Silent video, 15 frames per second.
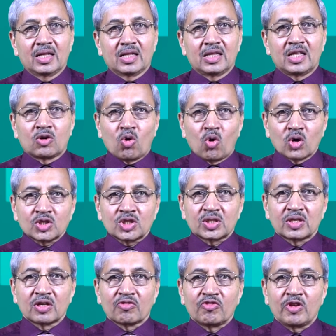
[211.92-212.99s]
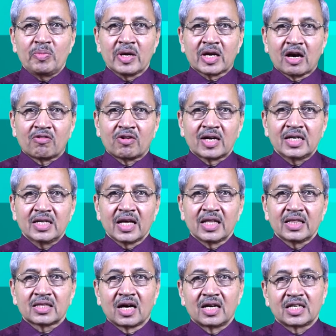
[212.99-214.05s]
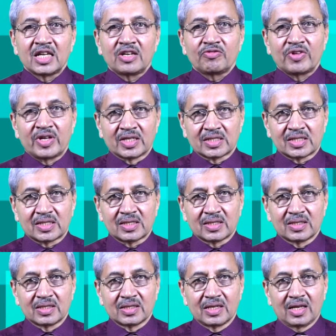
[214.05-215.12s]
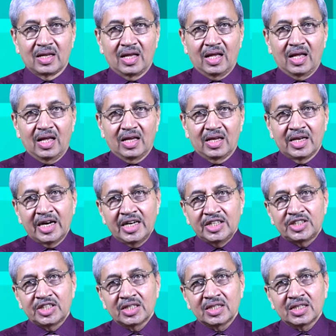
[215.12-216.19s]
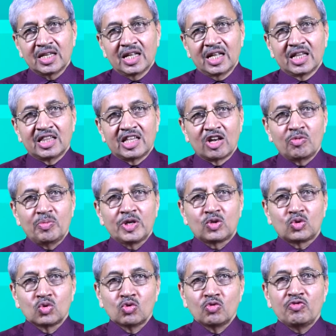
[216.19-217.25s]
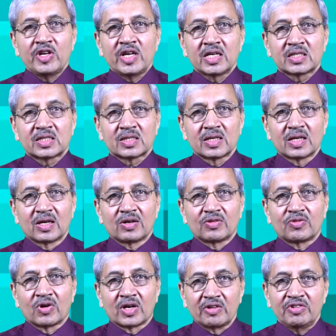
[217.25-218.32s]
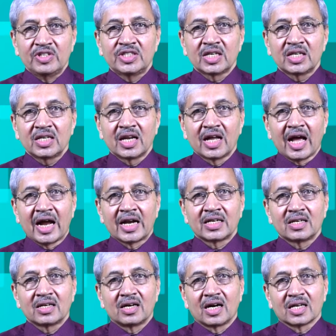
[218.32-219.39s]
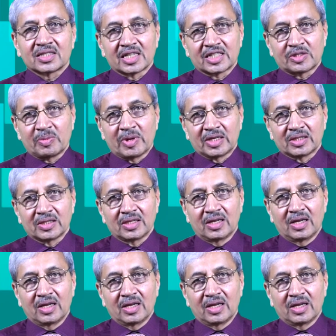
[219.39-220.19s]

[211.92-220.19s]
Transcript: The course will be covered in 13 weeks. In addition, there will be 2 weeks for revision and assessment.